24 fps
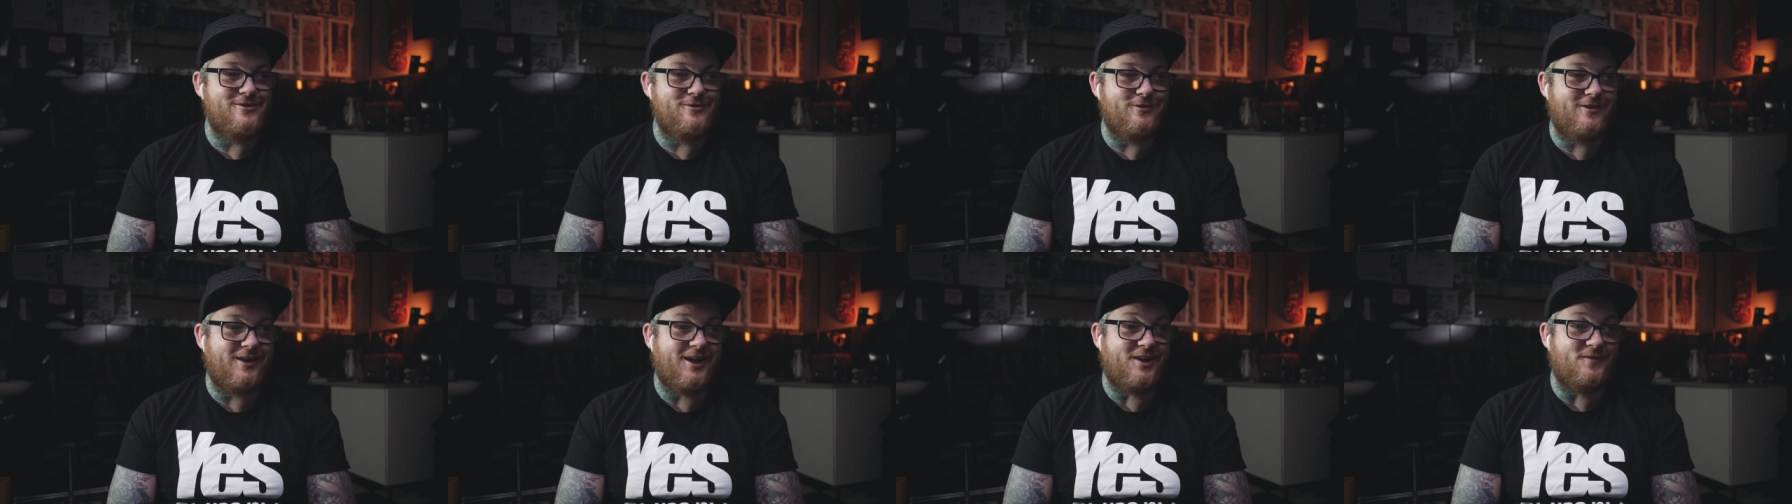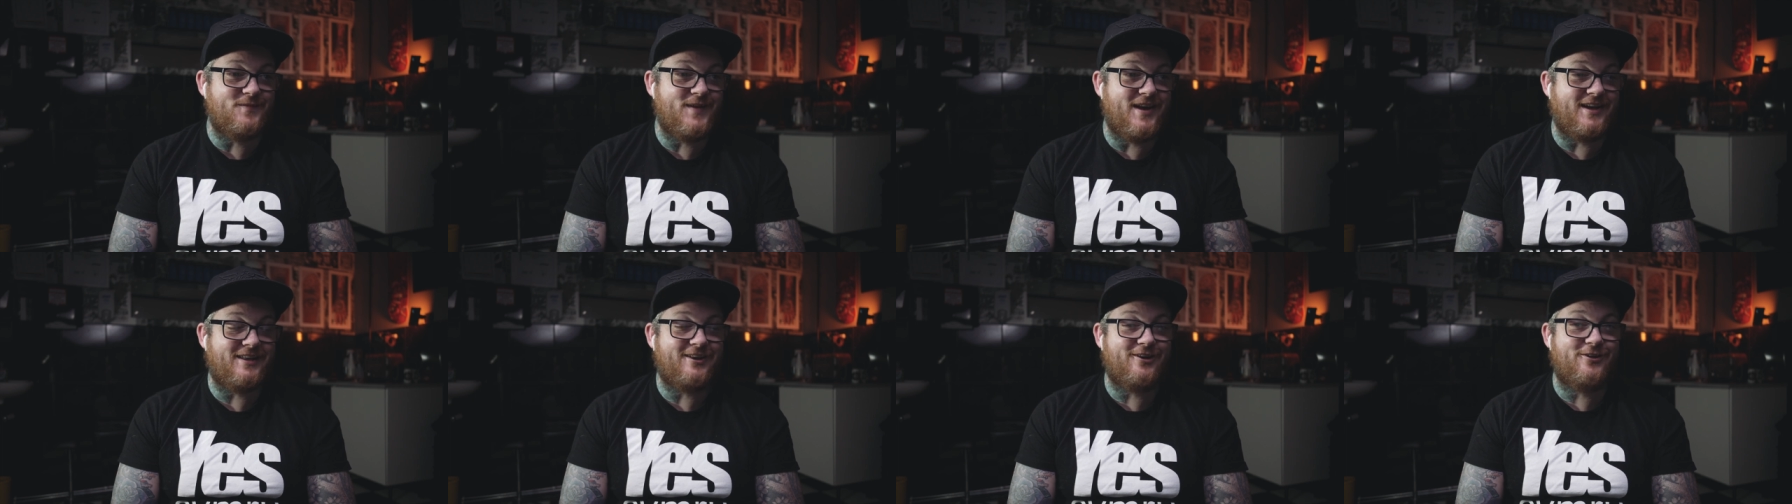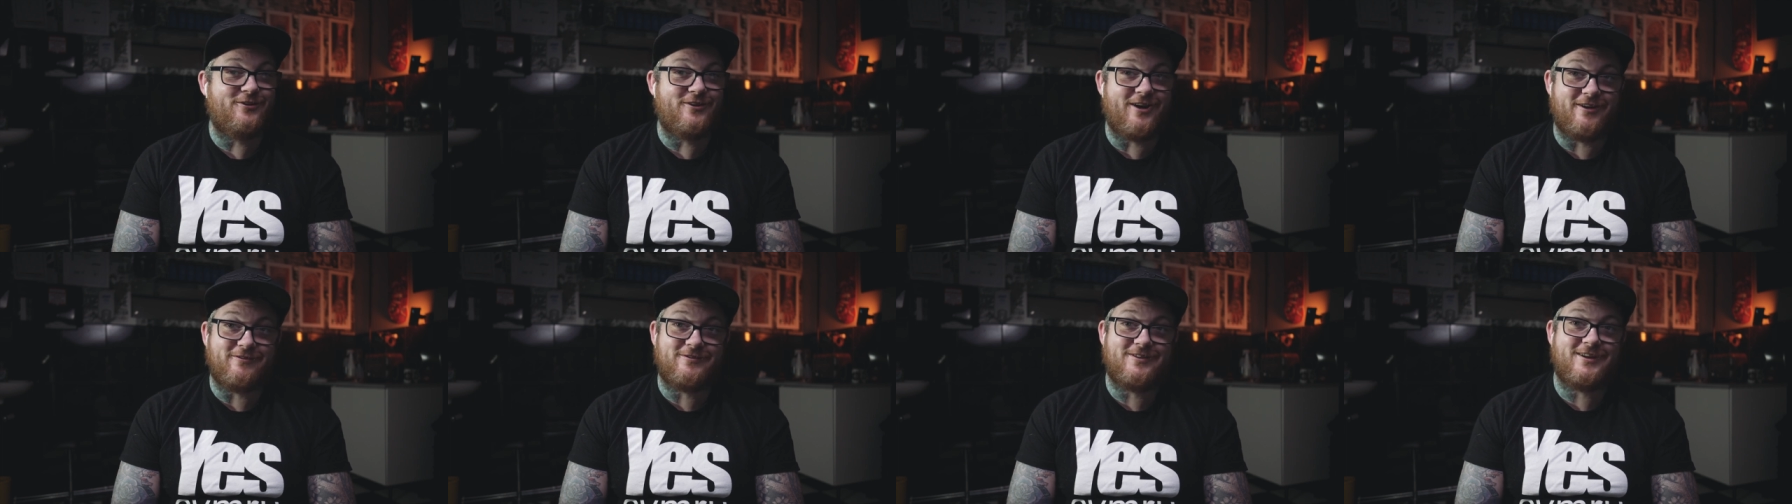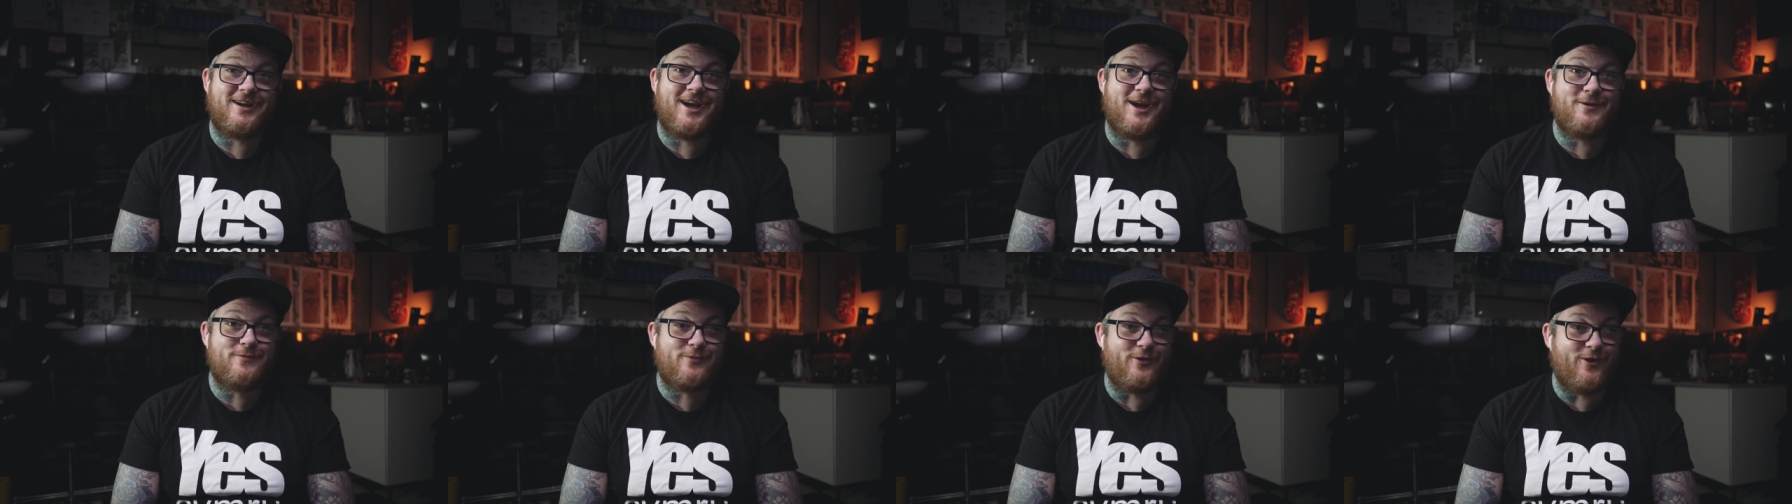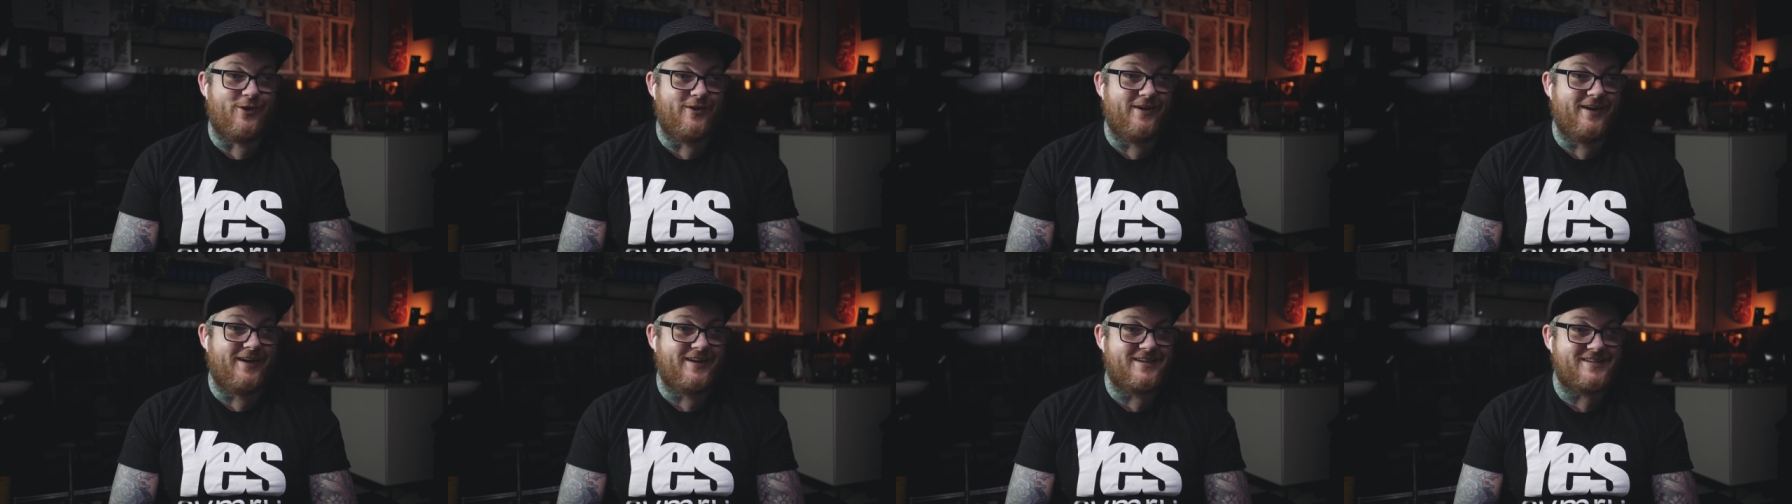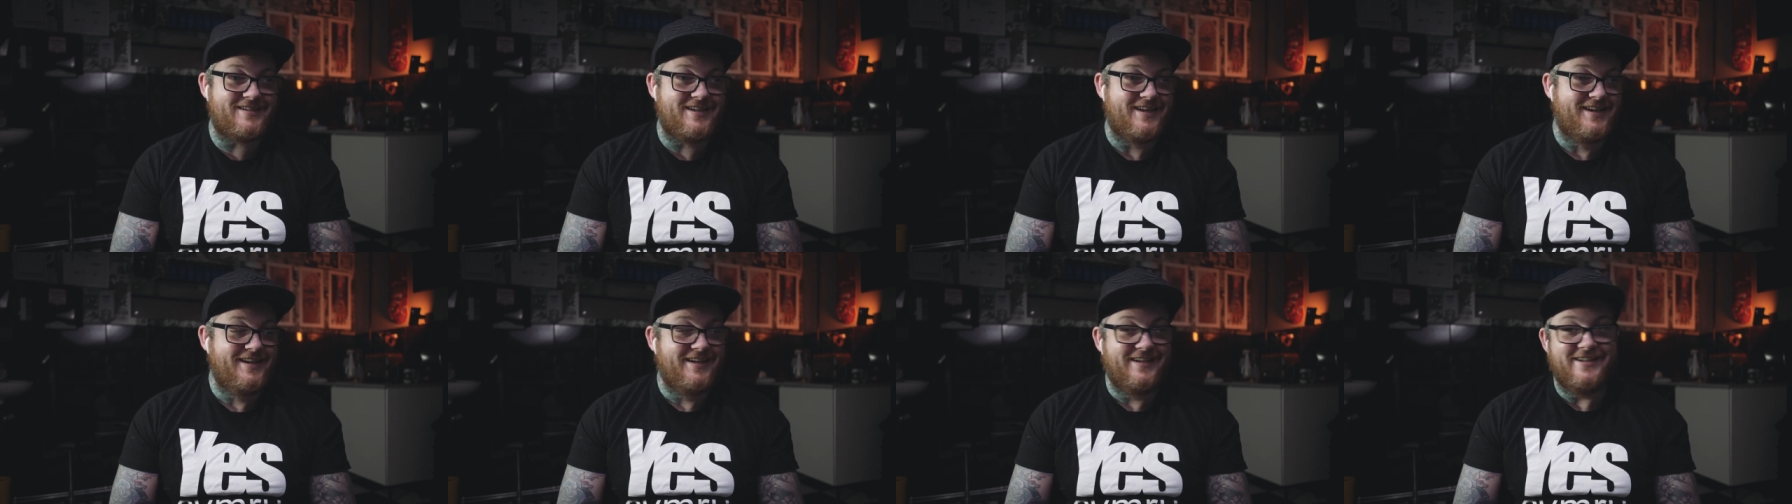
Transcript: do you think make their own aftercare products?